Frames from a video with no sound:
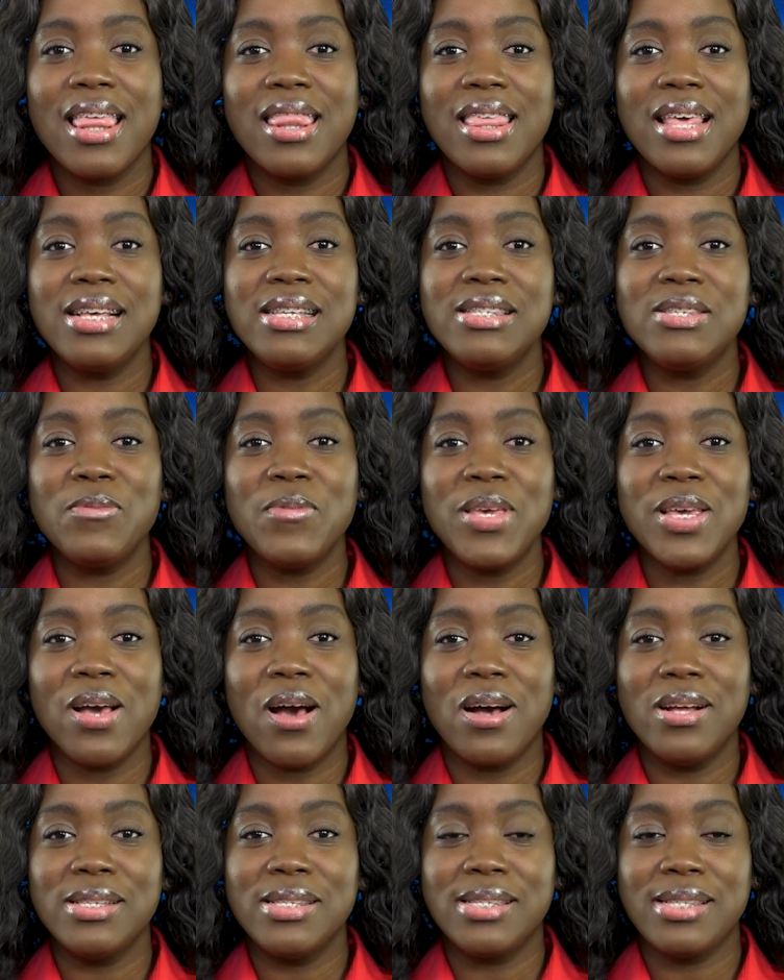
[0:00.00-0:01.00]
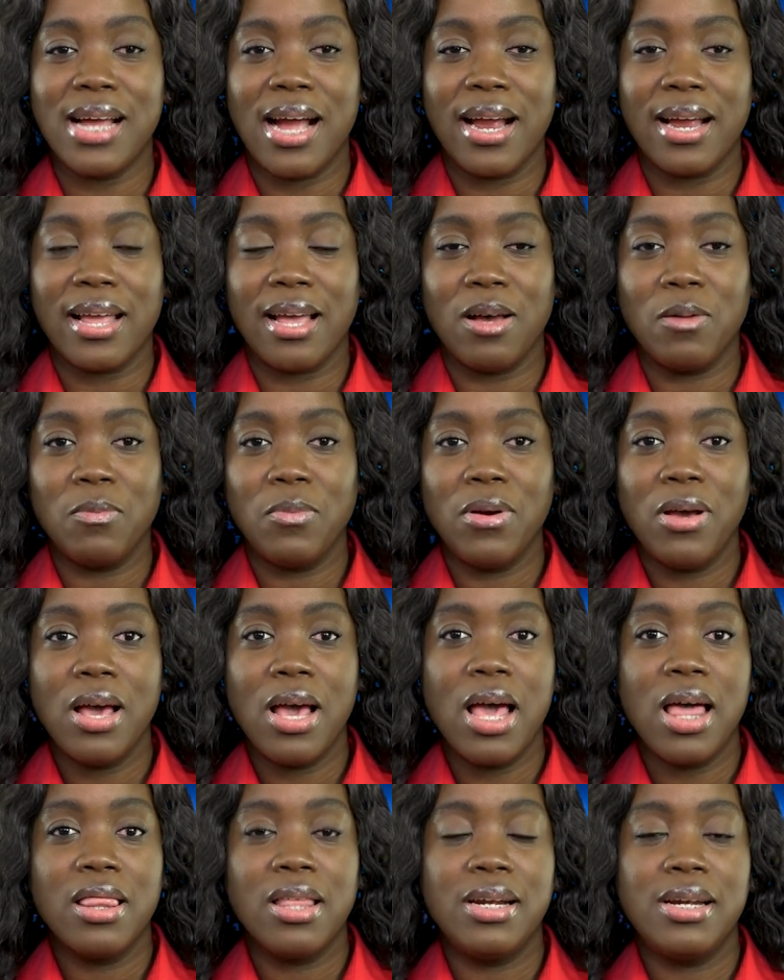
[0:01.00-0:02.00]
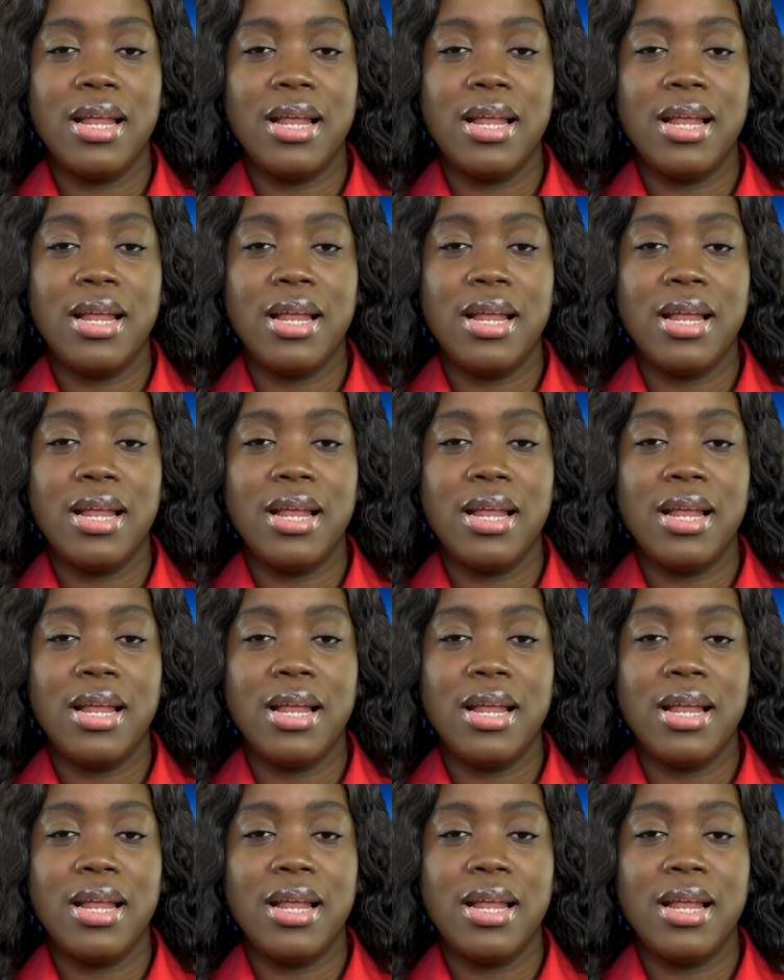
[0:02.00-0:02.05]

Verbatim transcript: This week on StarCap, the